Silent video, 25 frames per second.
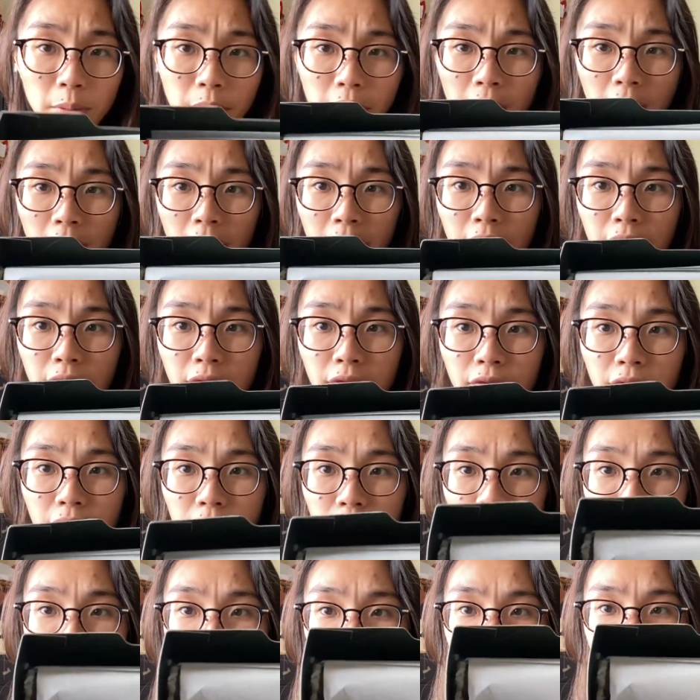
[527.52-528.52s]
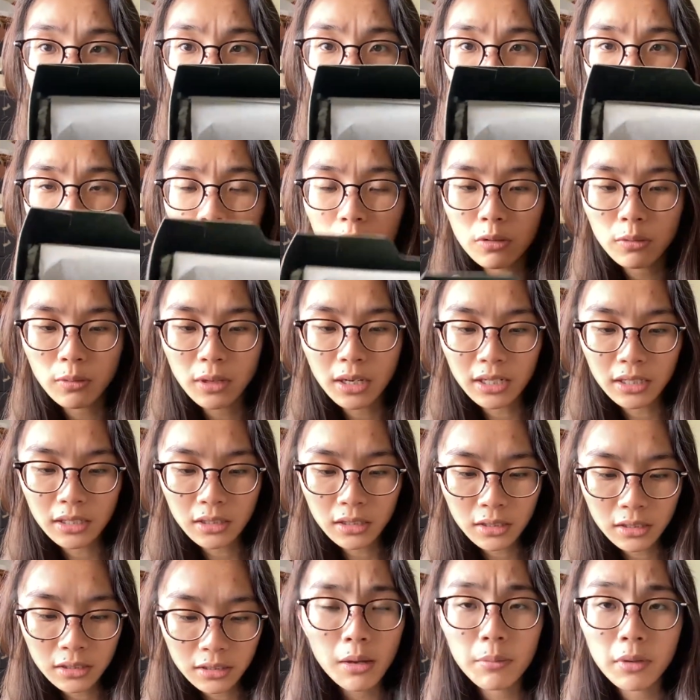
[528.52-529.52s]
we have the smaller one.
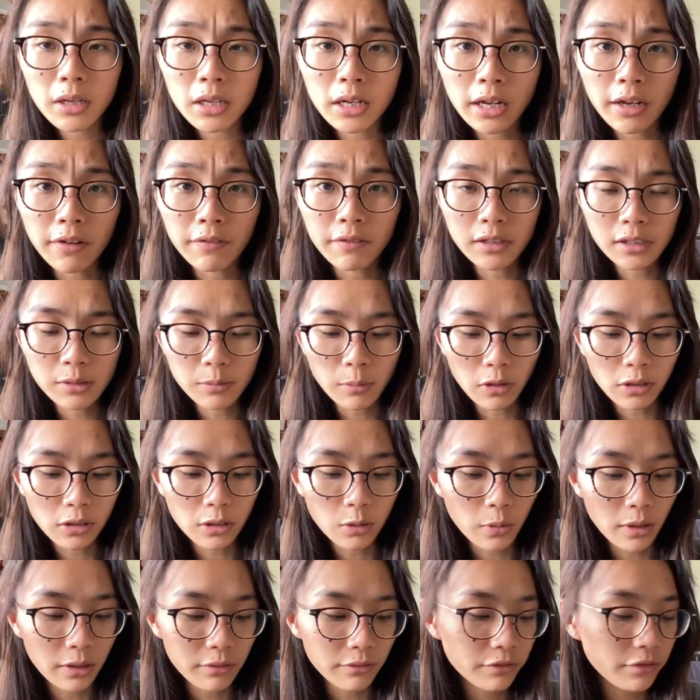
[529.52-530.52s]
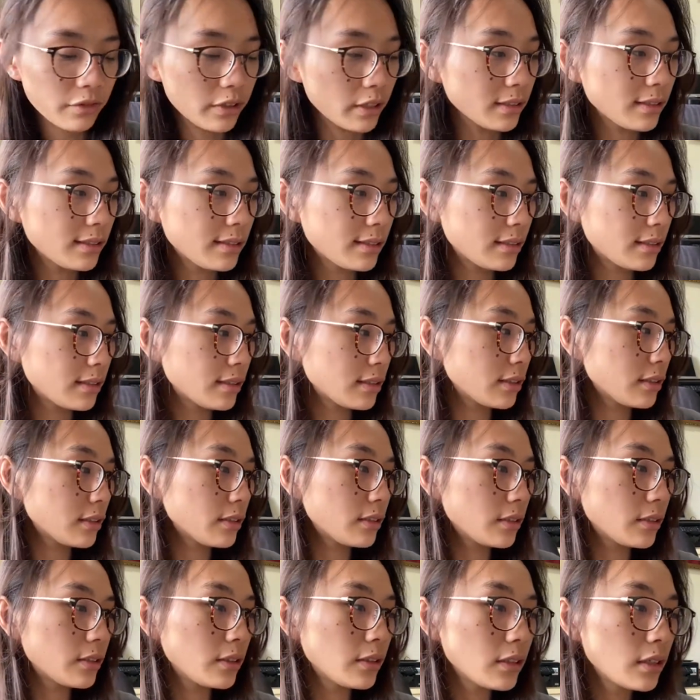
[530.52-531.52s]
I'm gonna have the smaller one first
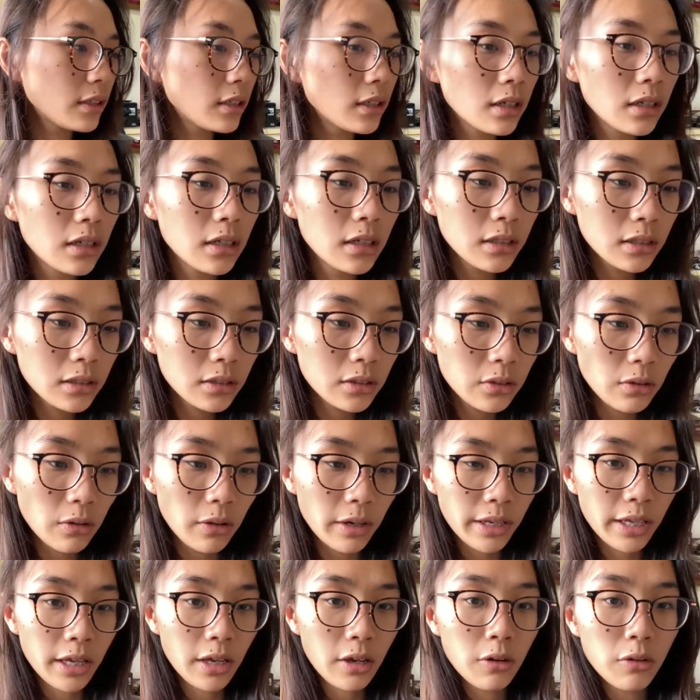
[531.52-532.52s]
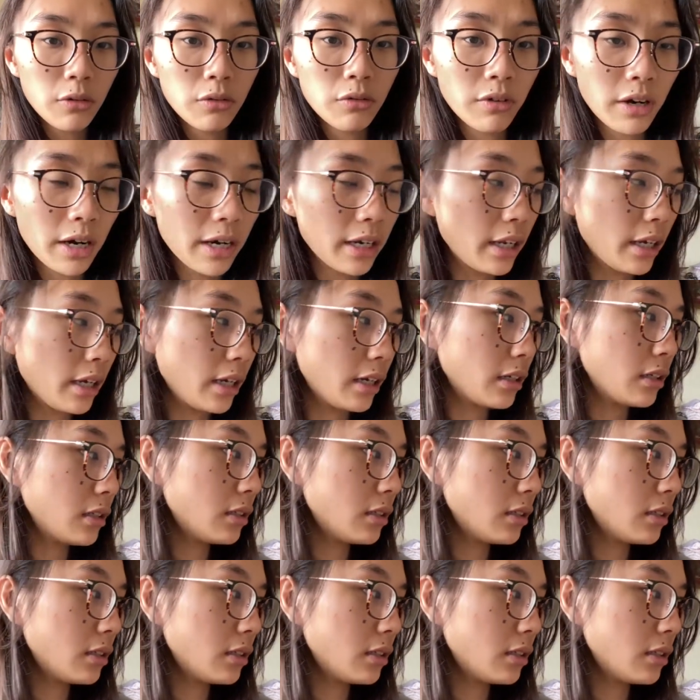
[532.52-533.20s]
so I can go running.